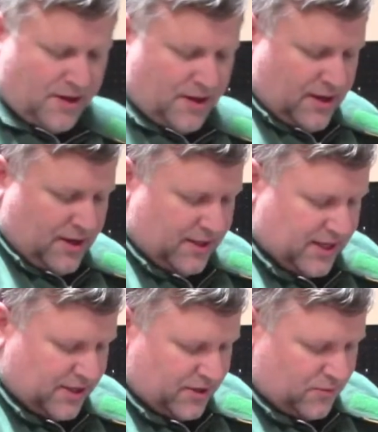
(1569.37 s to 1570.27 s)
It's
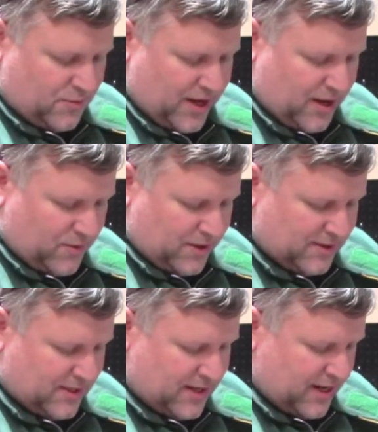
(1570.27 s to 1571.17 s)
actually way one
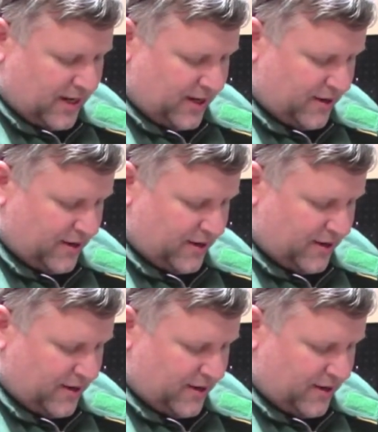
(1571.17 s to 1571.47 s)
side here.